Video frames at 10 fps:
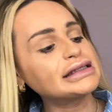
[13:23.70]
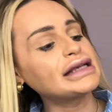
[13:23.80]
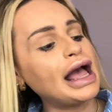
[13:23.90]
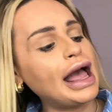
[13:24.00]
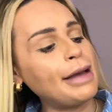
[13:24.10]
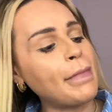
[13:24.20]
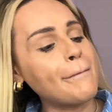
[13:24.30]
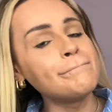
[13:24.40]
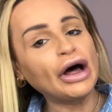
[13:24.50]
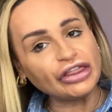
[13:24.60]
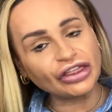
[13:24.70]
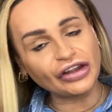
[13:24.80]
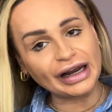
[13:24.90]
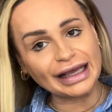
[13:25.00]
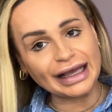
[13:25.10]

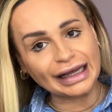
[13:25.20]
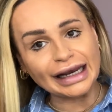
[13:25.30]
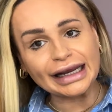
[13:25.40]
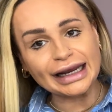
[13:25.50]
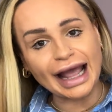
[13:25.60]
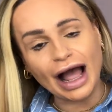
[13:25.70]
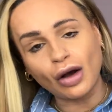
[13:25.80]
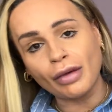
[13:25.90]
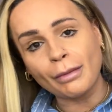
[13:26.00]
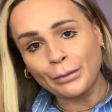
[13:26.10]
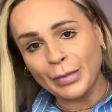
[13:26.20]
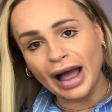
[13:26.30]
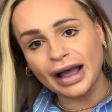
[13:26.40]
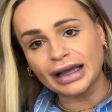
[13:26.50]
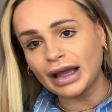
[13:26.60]
monthly cleaning out
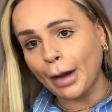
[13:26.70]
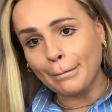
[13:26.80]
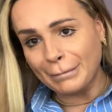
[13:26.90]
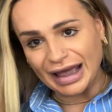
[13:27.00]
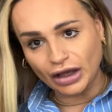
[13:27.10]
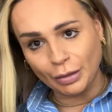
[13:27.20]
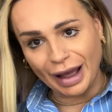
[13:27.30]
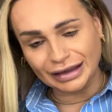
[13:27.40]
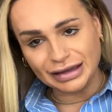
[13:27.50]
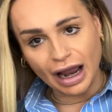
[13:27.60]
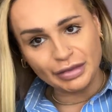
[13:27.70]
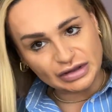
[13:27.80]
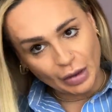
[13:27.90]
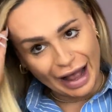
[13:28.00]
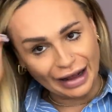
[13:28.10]
my makeup bag time as
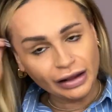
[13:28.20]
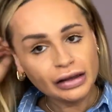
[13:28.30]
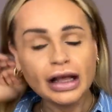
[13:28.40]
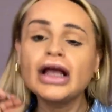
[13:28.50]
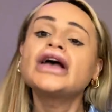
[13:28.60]
well.